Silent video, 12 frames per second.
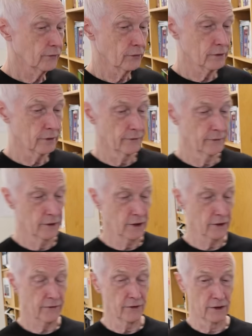of course, the
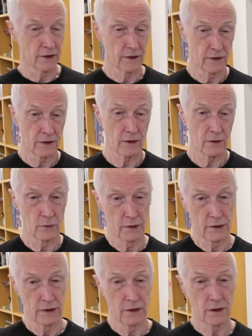next thing is
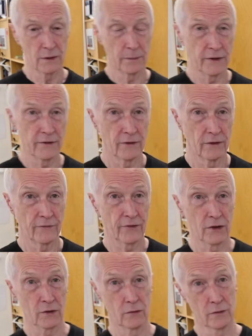somebody
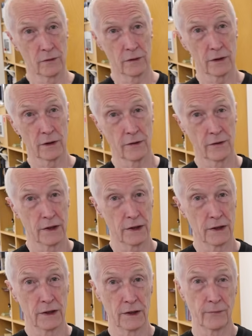phoned
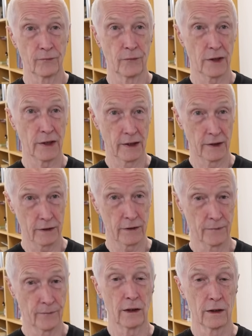the
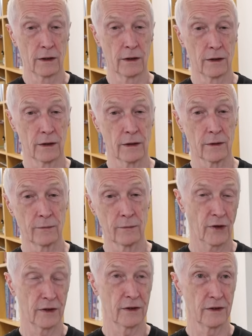sender and
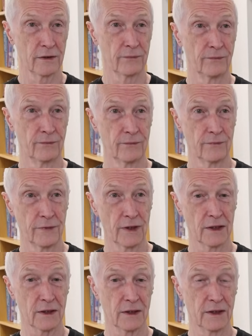tried to
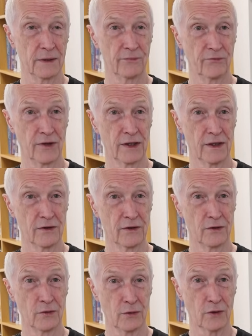nicely break
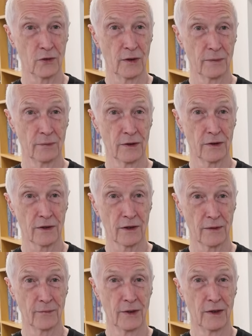the news to him
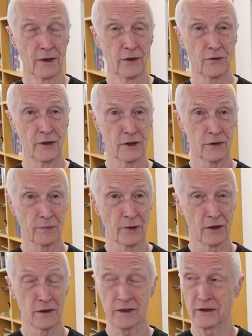that these
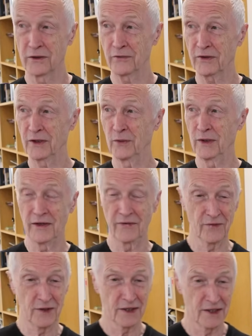bars, I don't think we
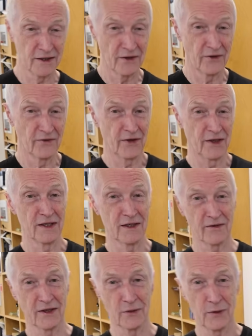even said the
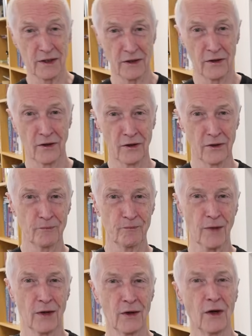fake. I think we said
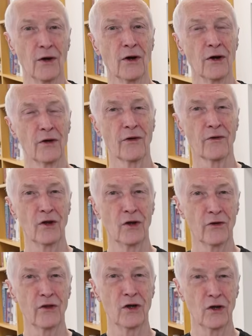they're
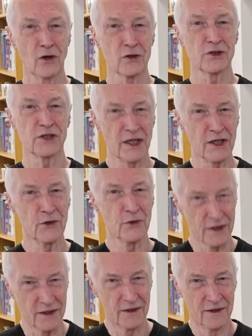not
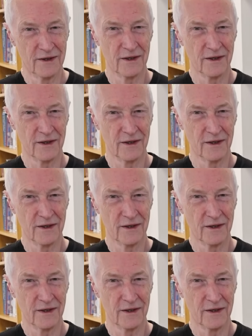genuine.